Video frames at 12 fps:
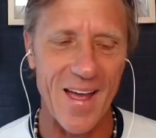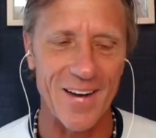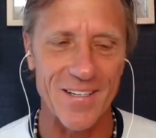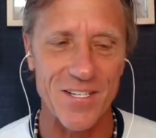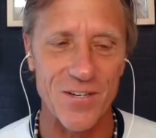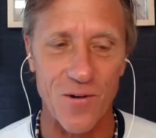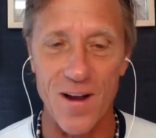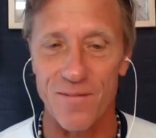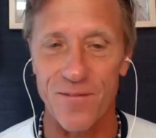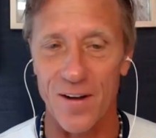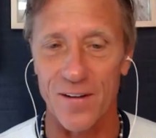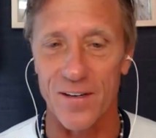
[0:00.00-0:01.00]
And it's great
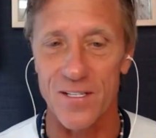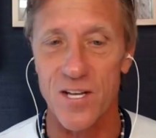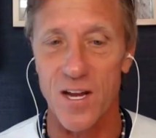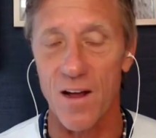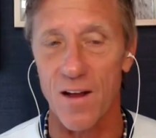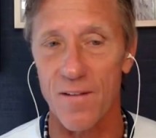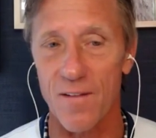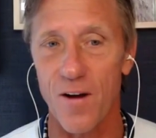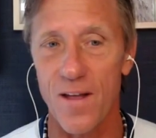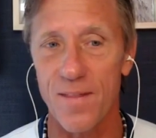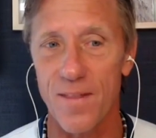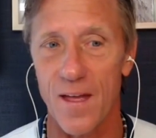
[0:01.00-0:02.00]
fun. It's uh, I
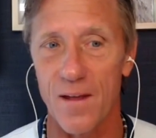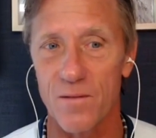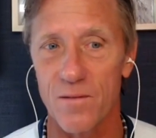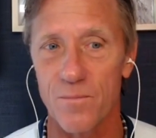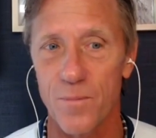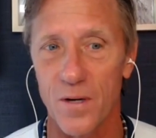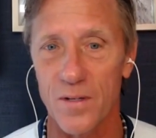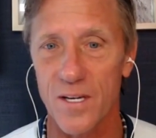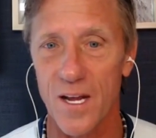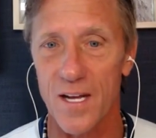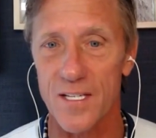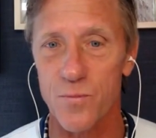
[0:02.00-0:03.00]
find that
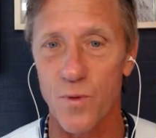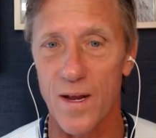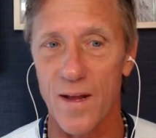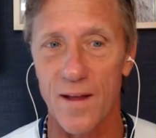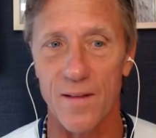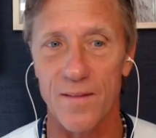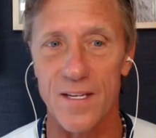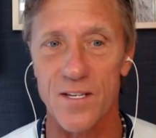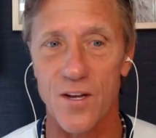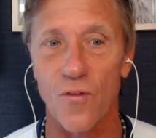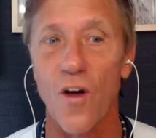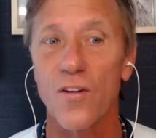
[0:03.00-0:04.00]
podcast where there's
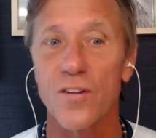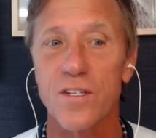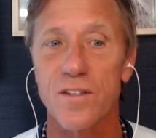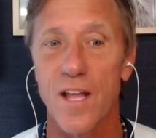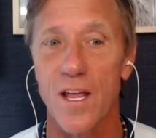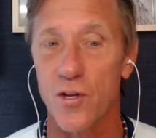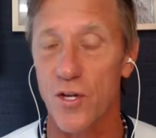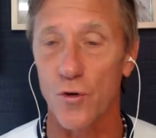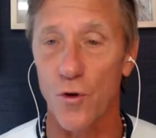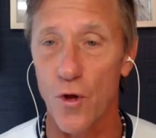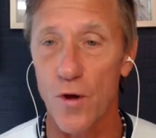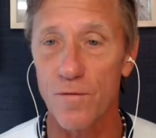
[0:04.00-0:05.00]
a lot that you
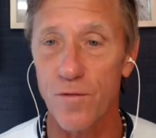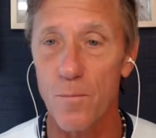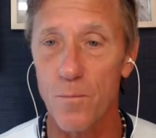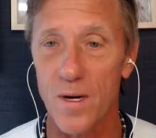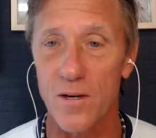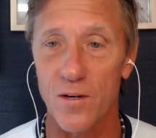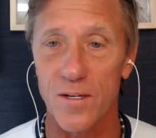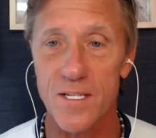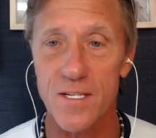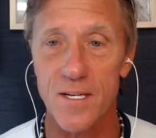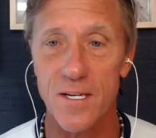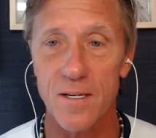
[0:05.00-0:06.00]
can learn from when you're
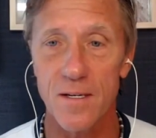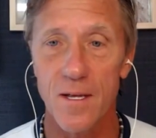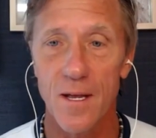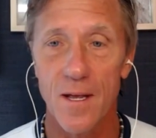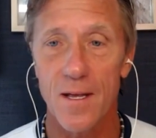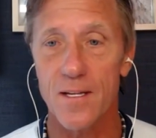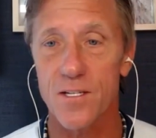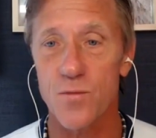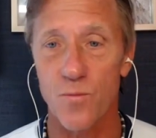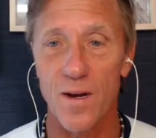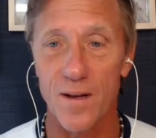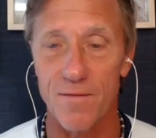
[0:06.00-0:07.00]
listening
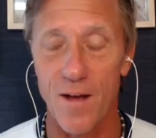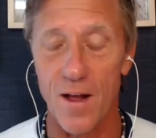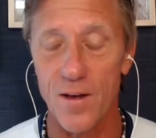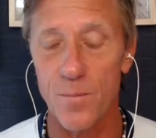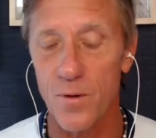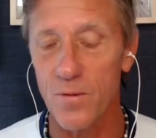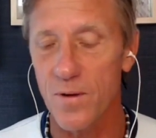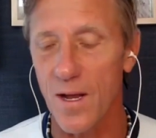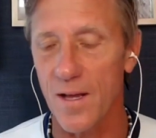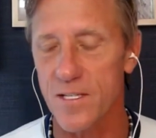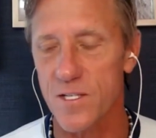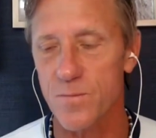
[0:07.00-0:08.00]
is really valuable.
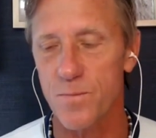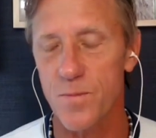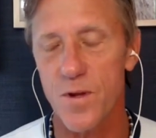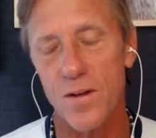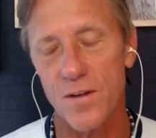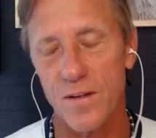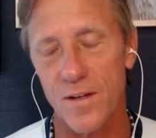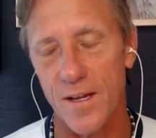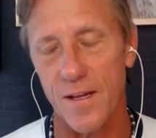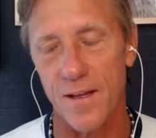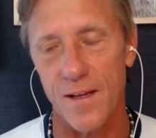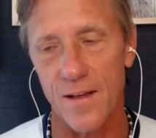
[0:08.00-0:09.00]
And
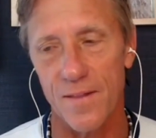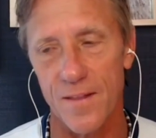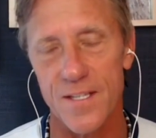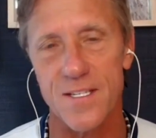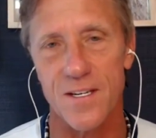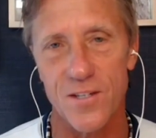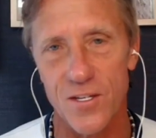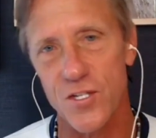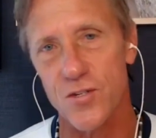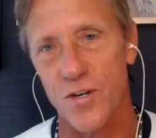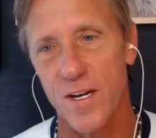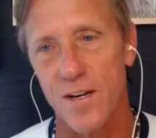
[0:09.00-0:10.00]
certainly in this
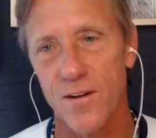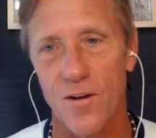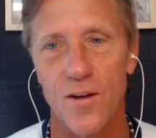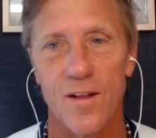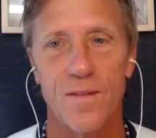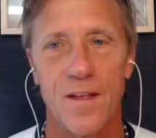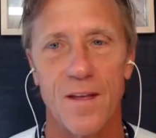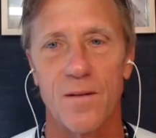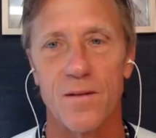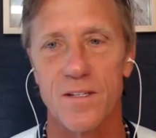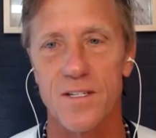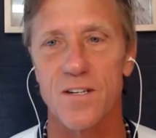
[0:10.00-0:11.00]
industry, you know, in the
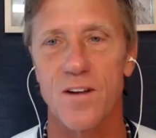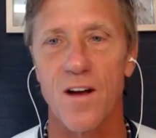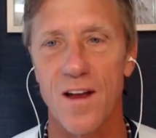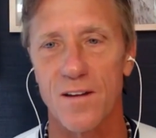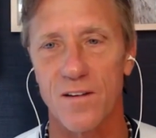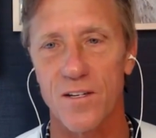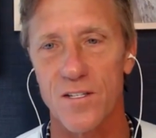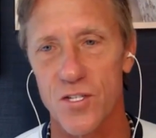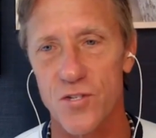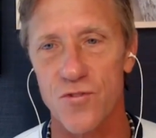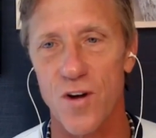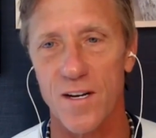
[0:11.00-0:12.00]
design and
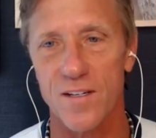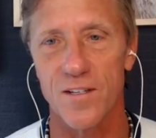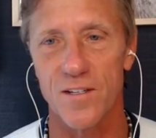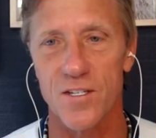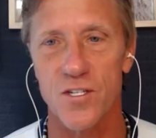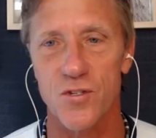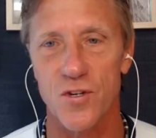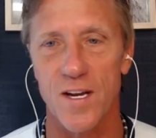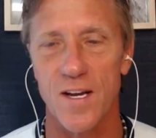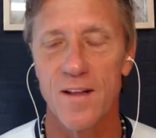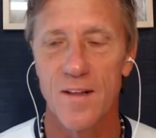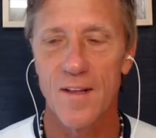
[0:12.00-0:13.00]
construct
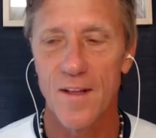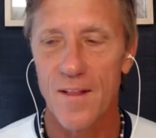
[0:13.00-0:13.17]
industry,